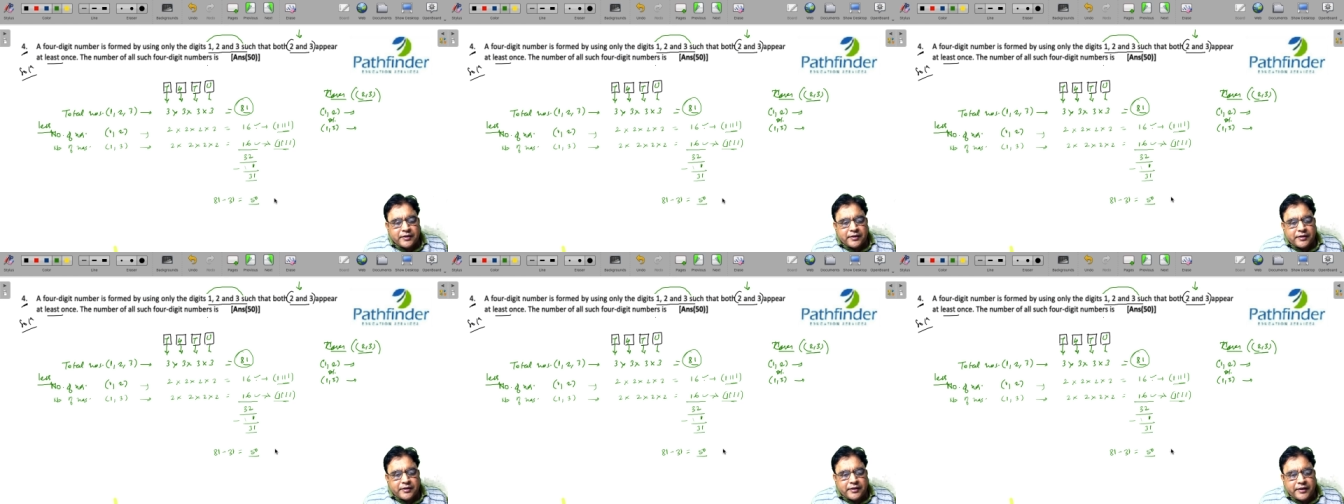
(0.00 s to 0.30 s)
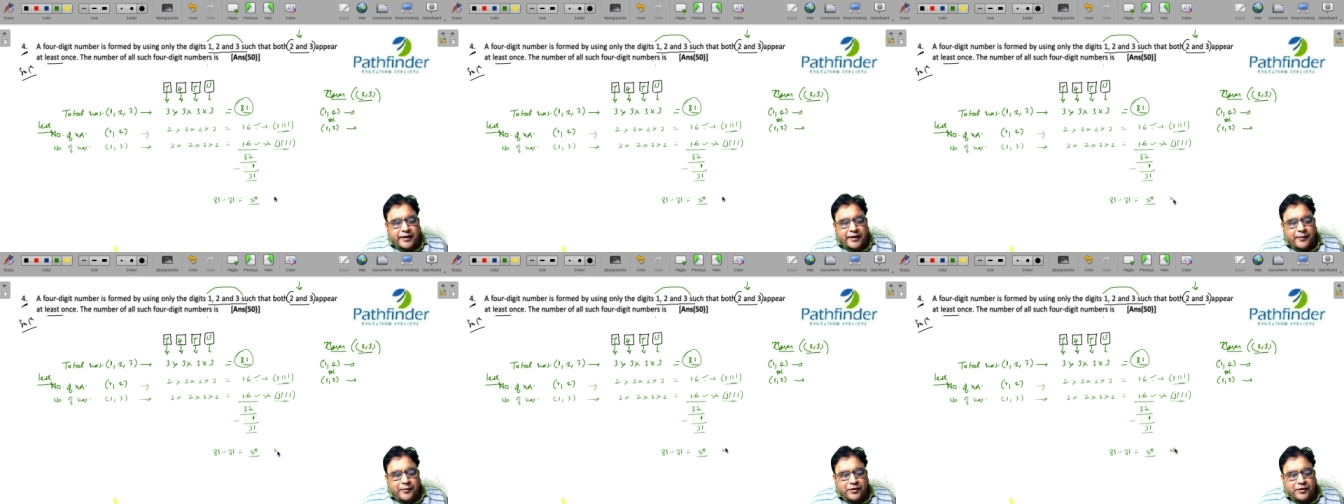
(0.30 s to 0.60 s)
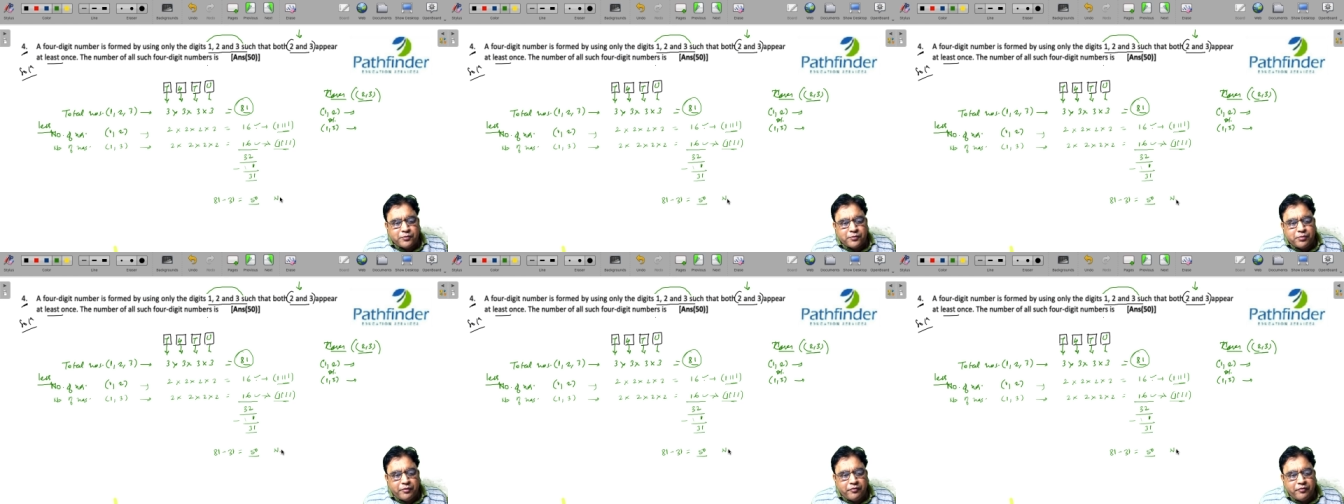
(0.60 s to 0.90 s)
there must
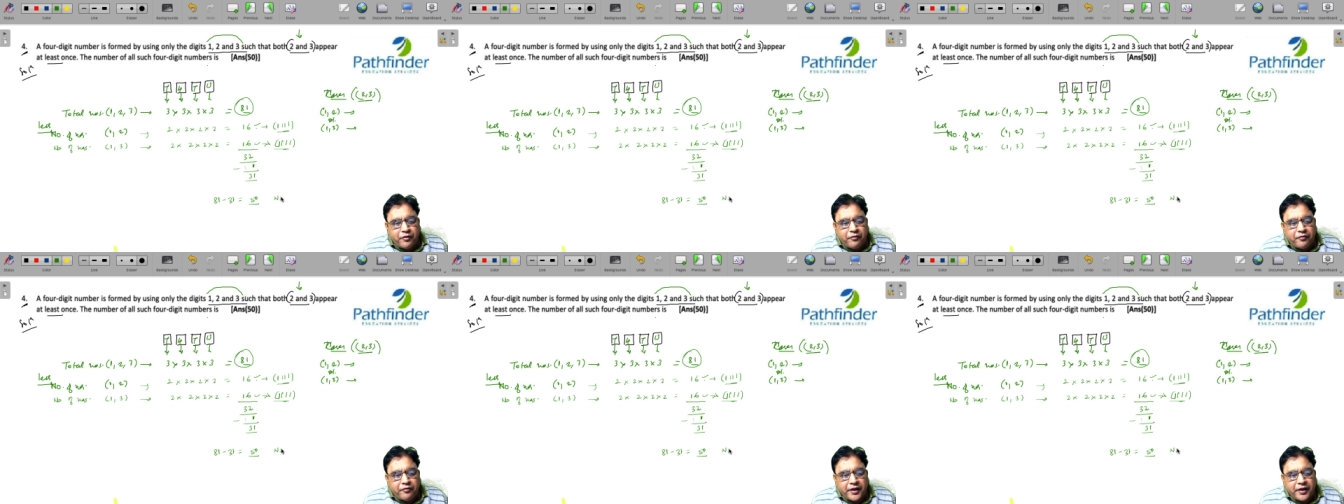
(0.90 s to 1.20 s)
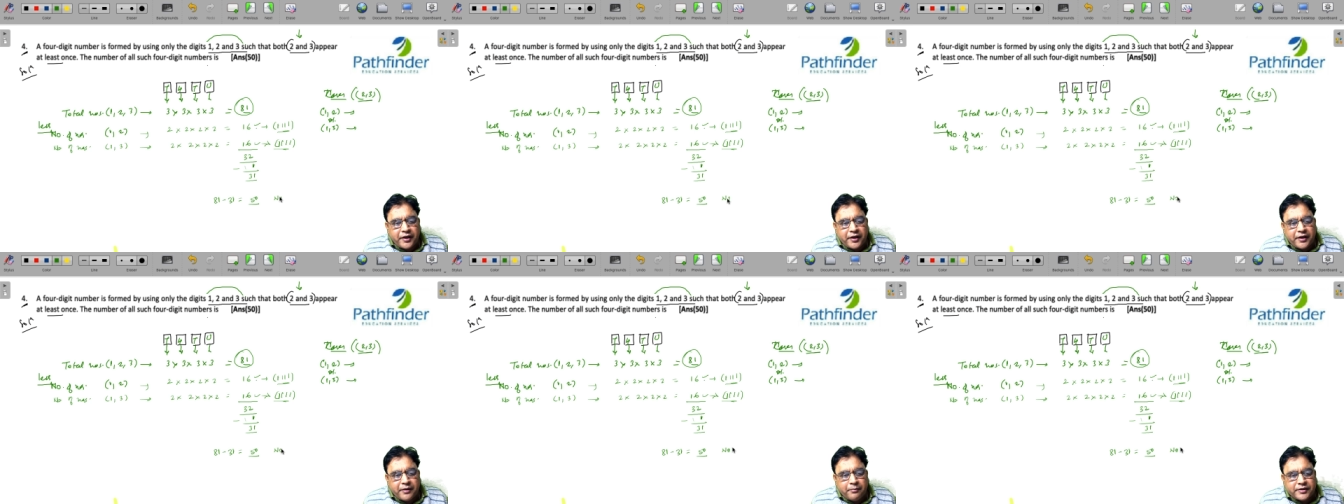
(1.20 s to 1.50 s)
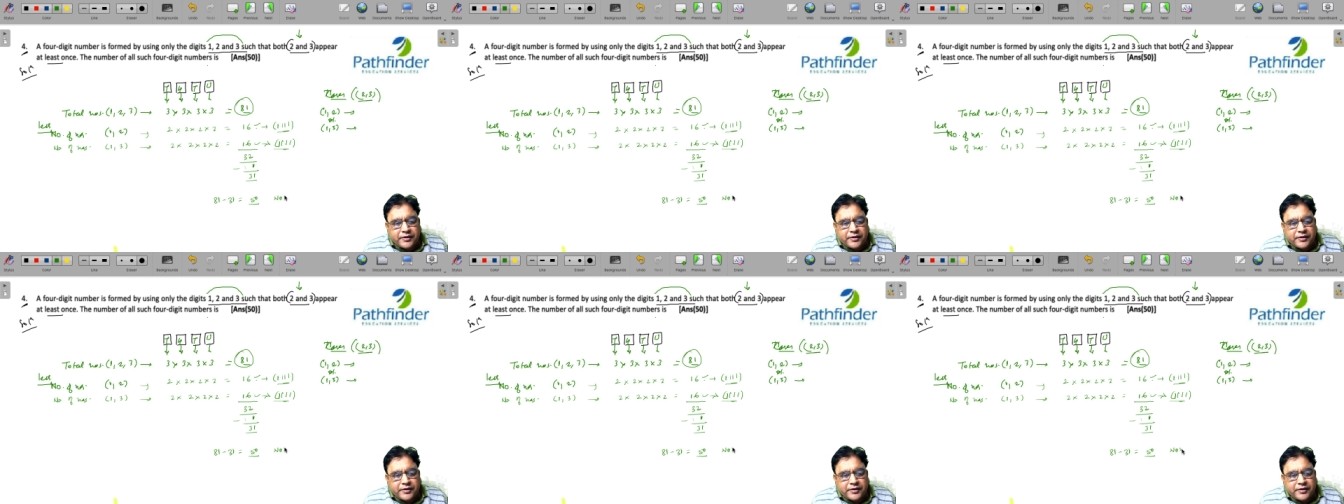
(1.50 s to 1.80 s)
be 50
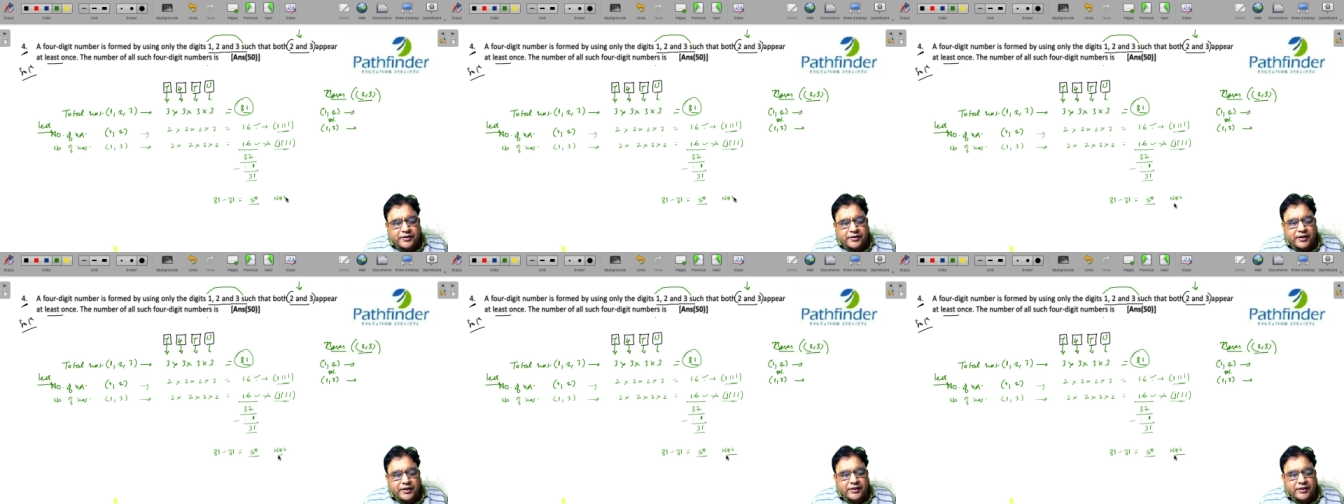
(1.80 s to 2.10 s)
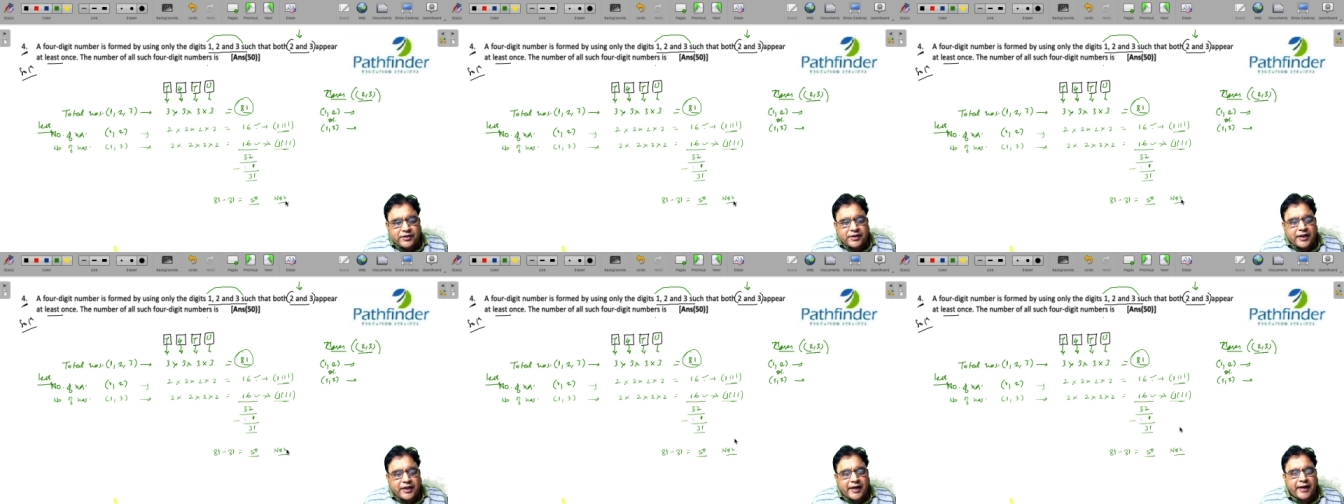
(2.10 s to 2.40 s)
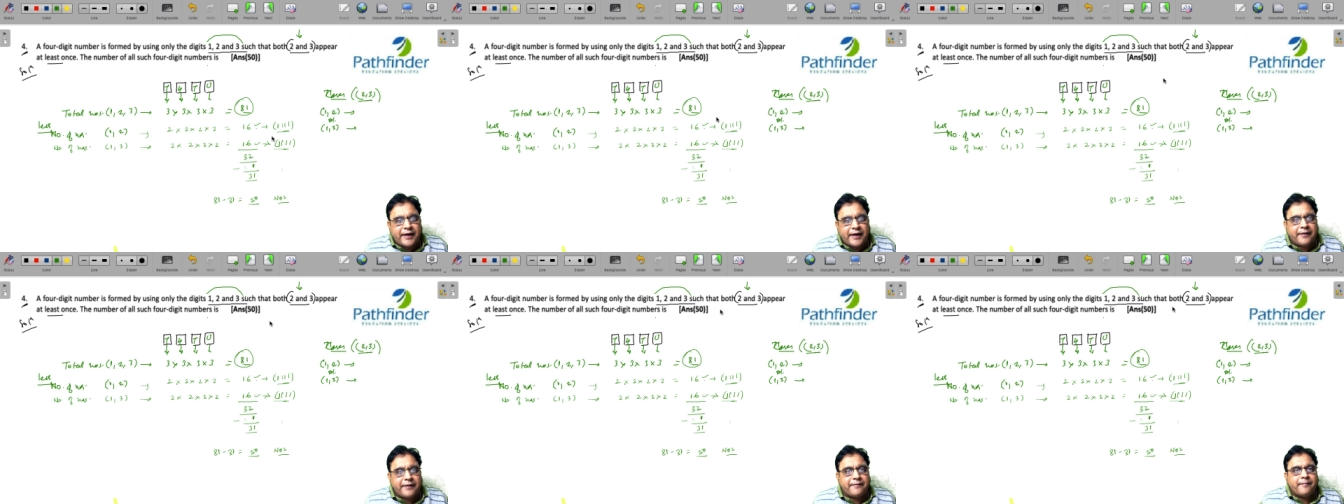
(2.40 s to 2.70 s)
numbers such that